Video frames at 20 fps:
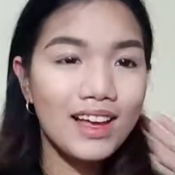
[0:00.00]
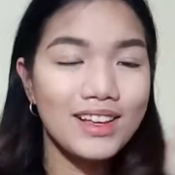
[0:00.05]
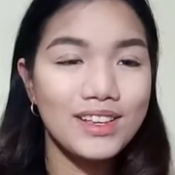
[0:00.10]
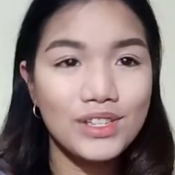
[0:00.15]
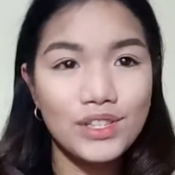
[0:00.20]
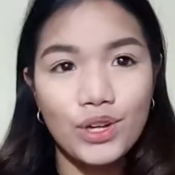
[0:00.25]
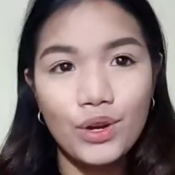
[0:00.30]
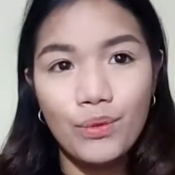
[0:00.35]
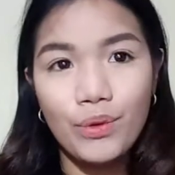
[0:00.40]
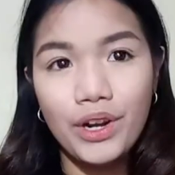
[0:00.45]

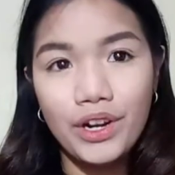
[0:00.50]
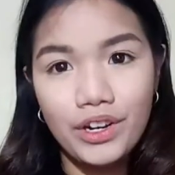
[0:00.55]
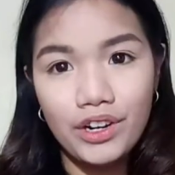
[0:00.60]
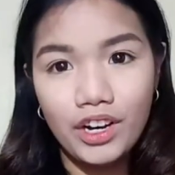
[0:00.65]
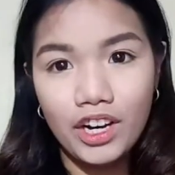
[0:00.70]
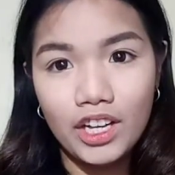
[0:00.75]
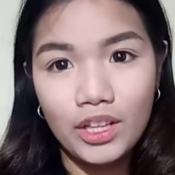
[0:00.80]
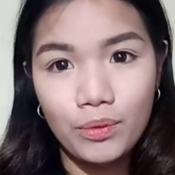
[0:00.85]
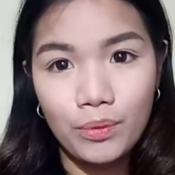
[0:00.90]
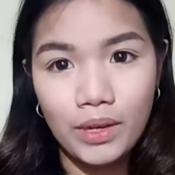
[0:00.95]
So we're
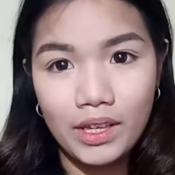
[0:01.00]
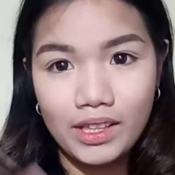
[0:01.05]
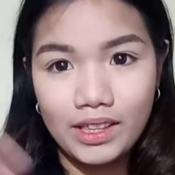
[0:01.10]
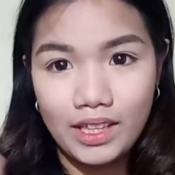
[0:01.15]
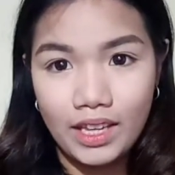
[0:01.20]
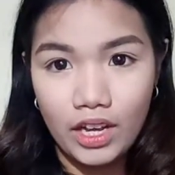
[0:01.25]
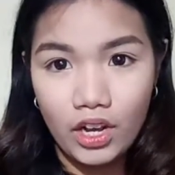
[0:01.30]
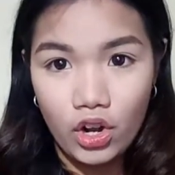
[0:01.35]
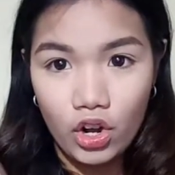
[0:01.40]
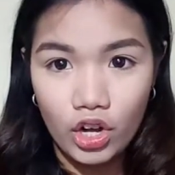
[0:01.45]
done with
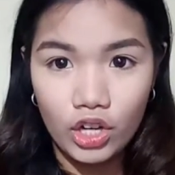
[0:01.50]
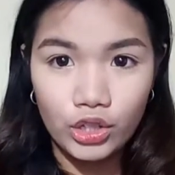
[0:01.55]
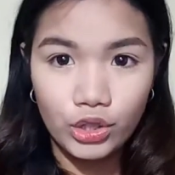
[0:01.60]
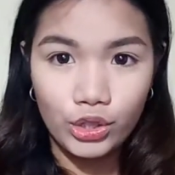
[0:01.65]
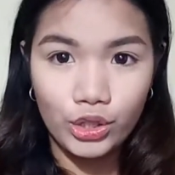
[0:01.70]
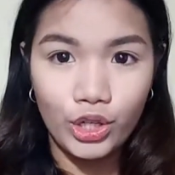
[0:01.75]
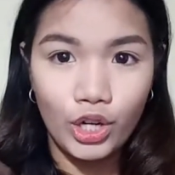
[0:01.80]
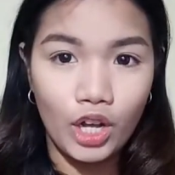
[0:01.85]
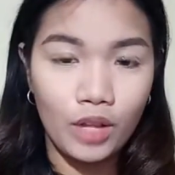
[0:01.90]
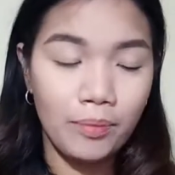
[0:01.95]
the
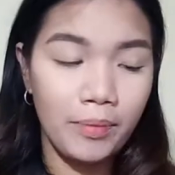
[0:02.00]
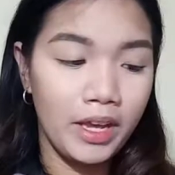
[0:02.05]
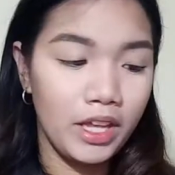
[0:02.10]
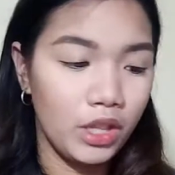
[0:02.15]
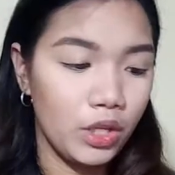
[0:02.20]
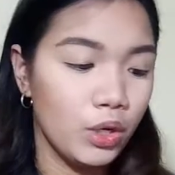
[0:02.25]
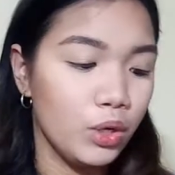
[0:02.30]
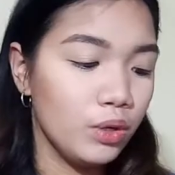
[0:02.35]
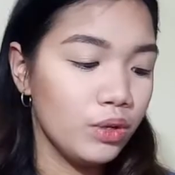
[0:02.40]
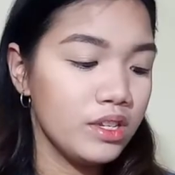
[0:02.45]
contour on my
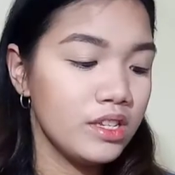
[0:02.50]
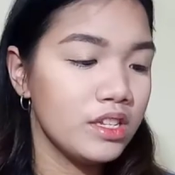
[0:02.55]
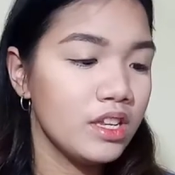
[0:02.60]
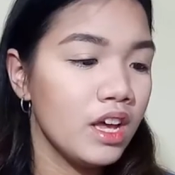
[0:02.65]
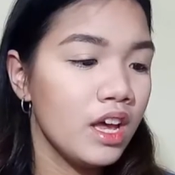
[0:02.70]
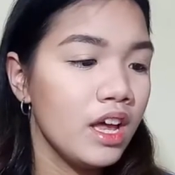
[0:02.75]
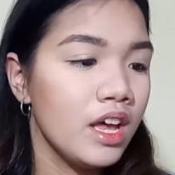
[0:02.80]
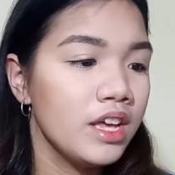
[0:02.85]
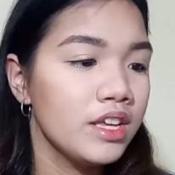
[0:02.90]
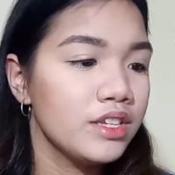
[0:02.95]
nose.
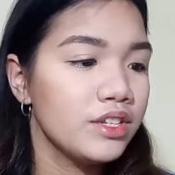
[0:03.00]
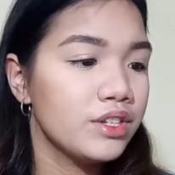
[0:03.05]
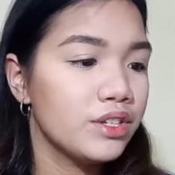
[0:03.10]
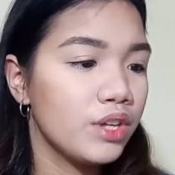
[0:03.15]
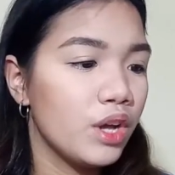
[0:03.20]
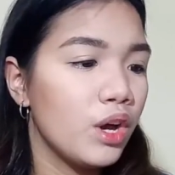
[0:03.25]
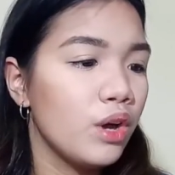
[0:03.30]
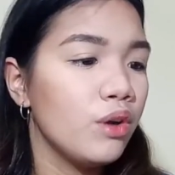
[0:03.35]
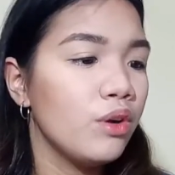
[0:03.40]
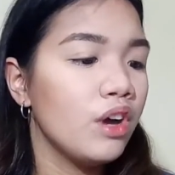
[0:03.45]

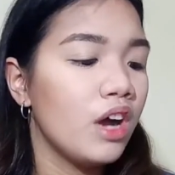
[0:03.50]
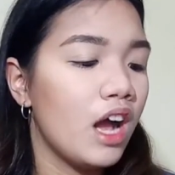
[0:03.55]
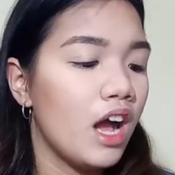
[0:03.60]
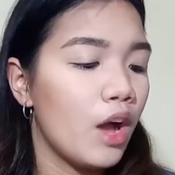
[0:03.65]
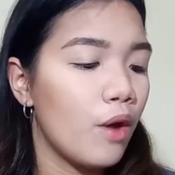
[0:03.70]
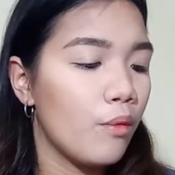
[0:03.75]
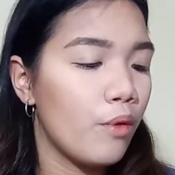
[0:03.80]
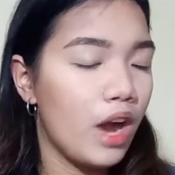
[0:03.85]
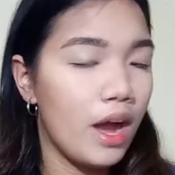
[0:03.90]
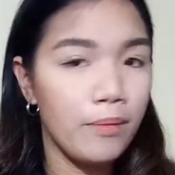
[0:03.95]
So
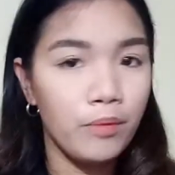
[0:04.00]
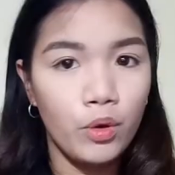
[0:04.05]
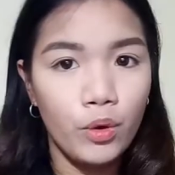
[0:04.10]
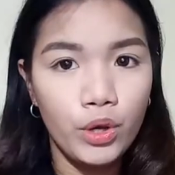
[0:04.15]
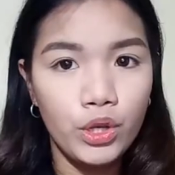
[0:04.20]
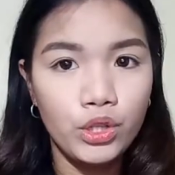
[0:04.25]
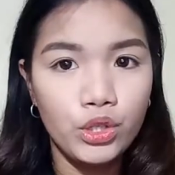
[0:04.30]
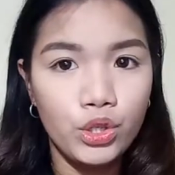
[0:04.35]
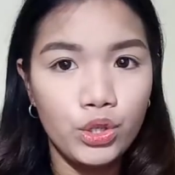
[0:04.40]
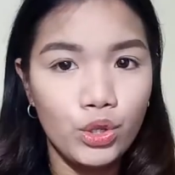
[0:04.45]
I'm
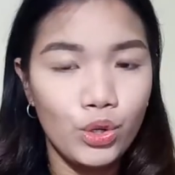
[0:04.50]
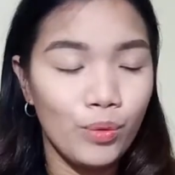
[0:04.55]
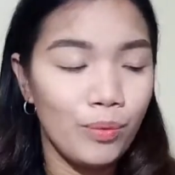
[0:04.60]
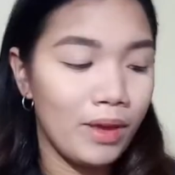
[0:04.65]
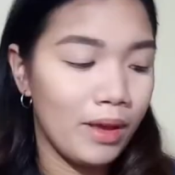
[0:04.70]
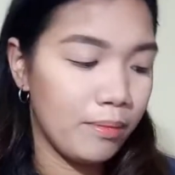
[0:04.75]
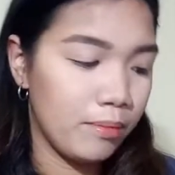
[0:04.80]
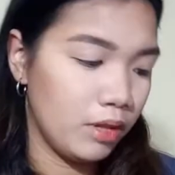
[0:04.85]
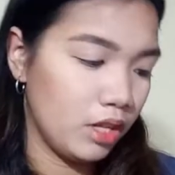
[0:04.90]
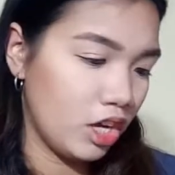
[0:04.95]
going to do
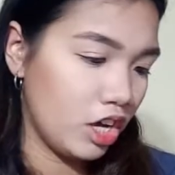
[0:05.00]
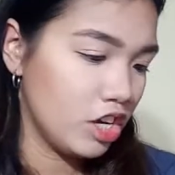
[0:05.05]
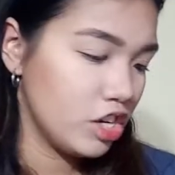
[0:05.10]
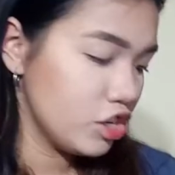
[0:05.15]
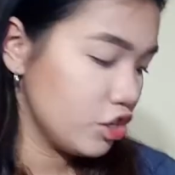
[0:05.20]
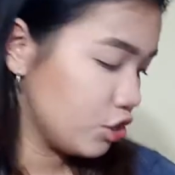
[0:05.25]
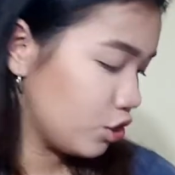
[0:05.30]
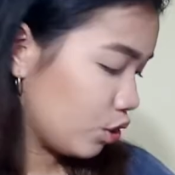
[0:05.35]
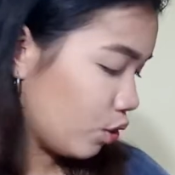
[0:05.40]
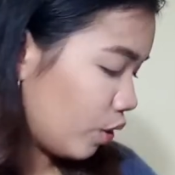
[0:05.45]
my
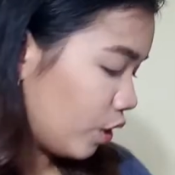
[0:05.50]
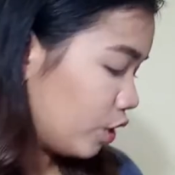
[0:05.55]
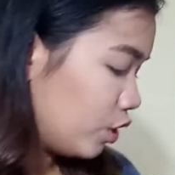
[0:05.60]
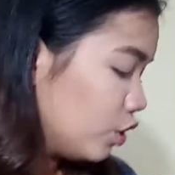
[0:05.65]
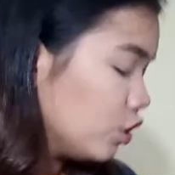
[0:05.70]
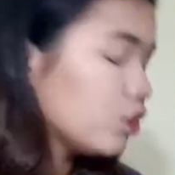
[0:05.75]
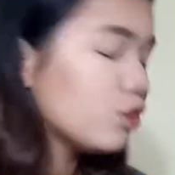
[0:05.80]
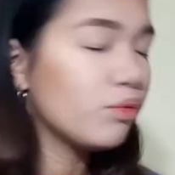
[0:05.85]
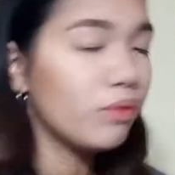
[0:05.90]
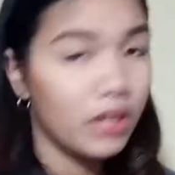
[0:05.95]
blush. So
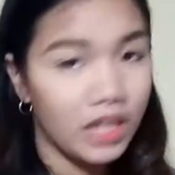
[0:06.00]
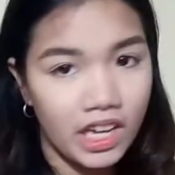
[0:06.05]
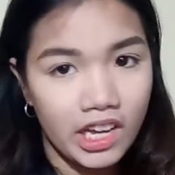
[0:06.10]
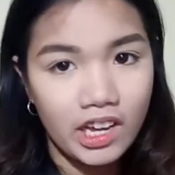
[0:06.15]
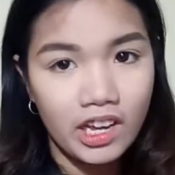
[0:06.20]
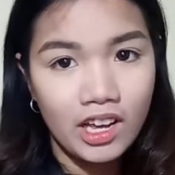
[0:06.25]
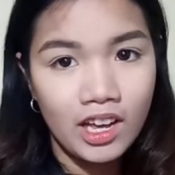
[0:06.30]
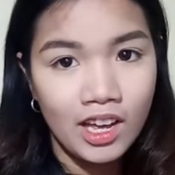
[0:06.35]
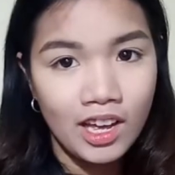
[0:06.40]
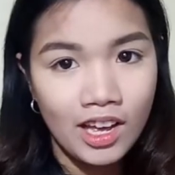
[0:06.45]

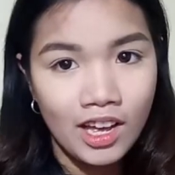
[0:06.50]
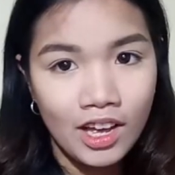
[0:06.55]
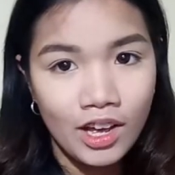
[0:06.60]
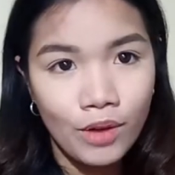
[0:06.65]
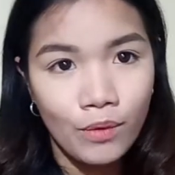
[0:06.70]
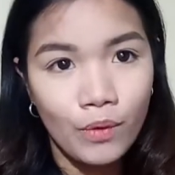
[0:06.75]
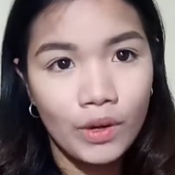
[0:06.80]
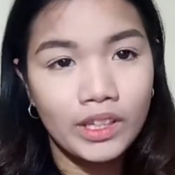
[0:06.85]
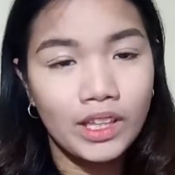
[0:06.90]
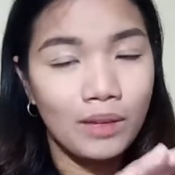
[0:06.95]
usually
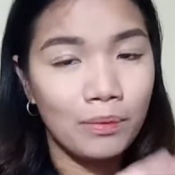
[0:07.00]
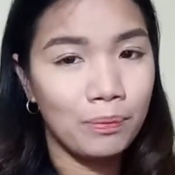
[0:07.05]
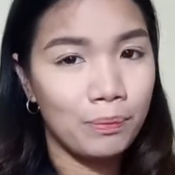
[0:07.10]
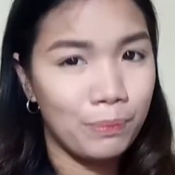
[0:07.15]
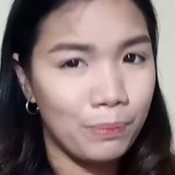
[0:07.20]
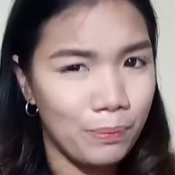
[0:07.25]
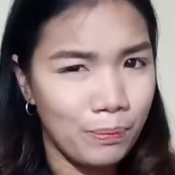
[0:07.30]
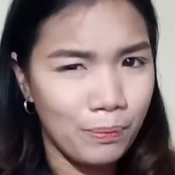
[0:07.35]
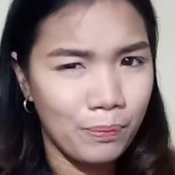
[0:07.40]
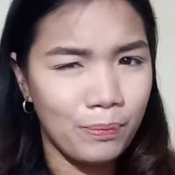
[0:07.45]
what I
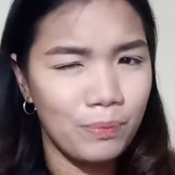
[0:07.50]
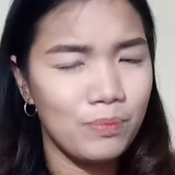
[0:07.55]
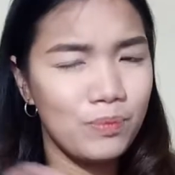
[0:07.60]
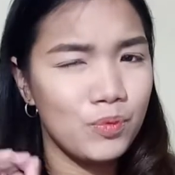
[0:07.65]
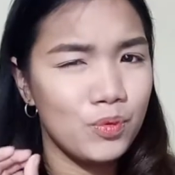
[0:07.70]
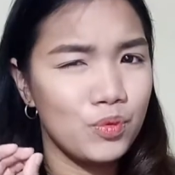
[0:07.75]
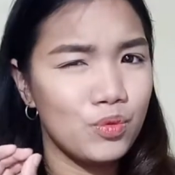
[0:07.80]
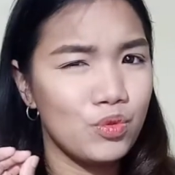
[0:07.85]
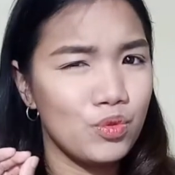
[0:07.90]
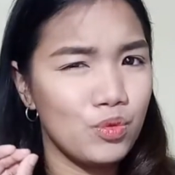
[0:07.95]

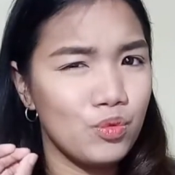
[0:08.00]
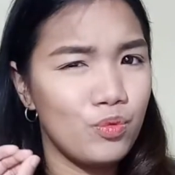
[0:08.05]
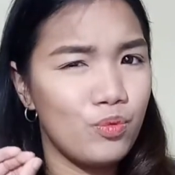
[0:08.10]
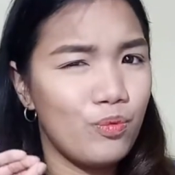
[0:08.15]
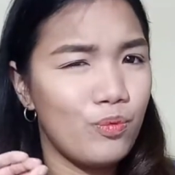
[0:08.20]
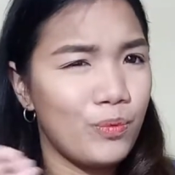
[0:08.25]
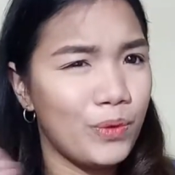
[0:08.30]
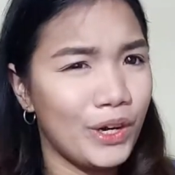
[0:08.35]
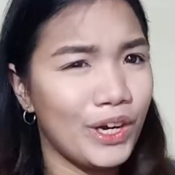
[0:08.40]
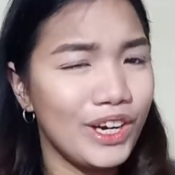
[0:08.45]

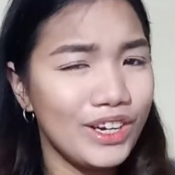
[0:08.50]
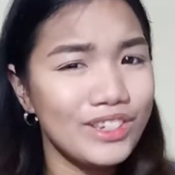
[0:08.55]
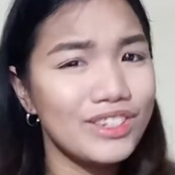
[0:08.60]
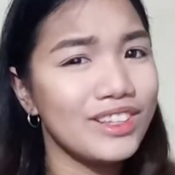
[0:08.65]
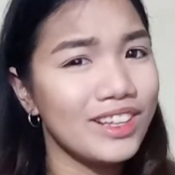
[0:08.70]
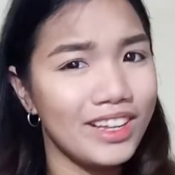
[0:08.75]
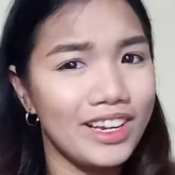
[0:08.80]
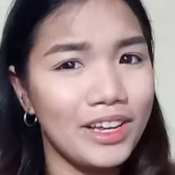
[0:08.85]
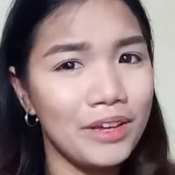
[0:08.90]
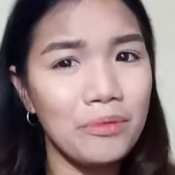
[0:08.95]

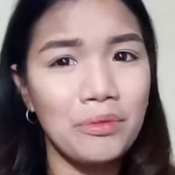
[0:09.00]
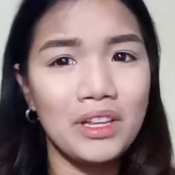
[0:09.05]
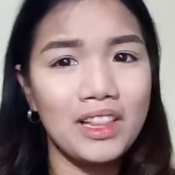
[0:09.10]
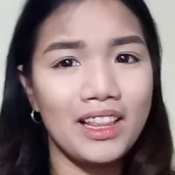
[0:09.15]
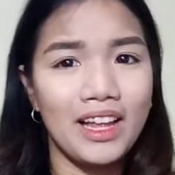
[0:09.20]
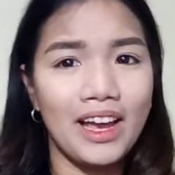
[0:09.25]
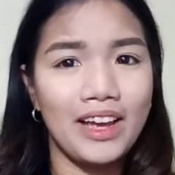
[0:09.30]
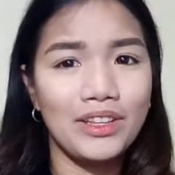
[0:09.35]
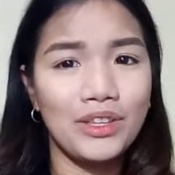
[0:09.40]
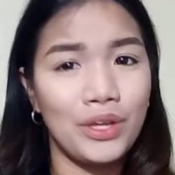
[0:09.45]
personally would
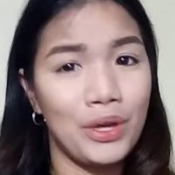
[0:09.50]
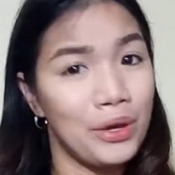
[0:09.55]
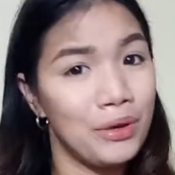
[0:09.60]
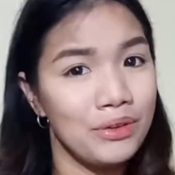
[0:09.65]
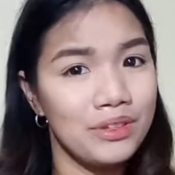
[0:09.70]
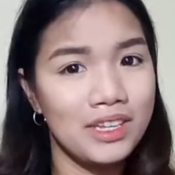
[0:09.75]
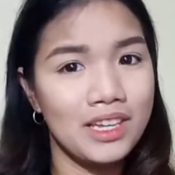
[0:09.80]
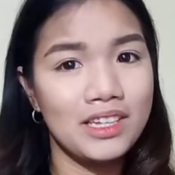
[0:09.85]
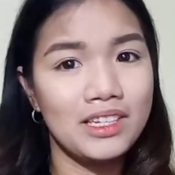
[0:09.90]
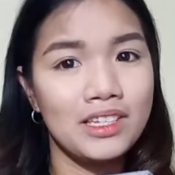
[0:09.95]
like to
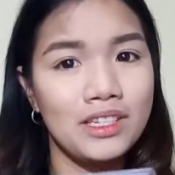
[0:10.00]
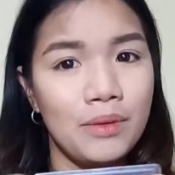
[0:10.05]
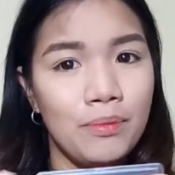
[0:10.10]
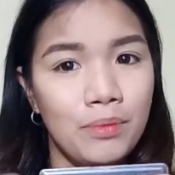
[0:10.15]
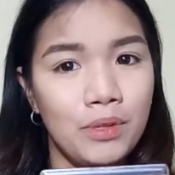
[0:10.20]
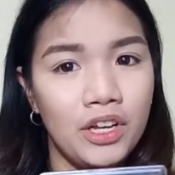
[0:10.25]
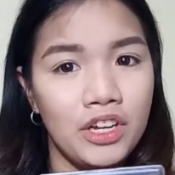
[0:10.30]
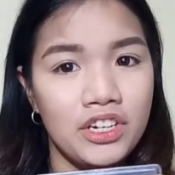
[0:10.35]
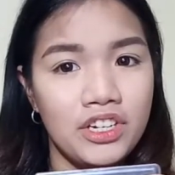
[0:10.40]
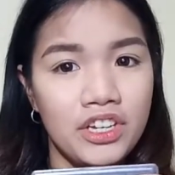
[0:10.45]
use is the
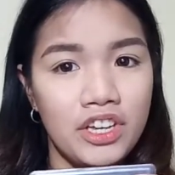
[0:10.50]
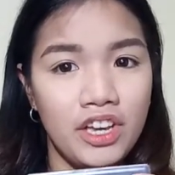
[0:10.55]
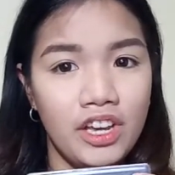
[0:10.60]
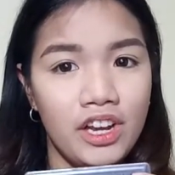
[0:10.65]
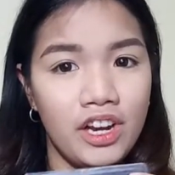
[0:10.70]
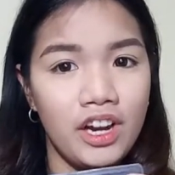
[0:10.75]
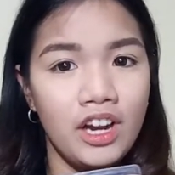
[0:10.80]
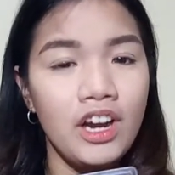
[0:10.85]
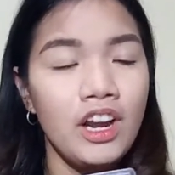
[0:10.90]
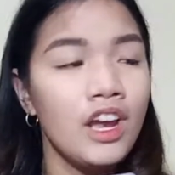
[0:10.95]
blush
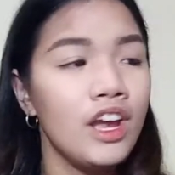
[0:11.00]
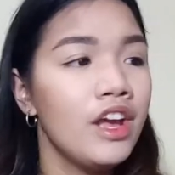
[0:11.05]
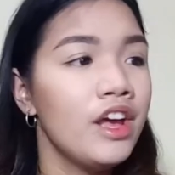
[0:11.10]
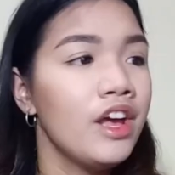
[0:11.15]
here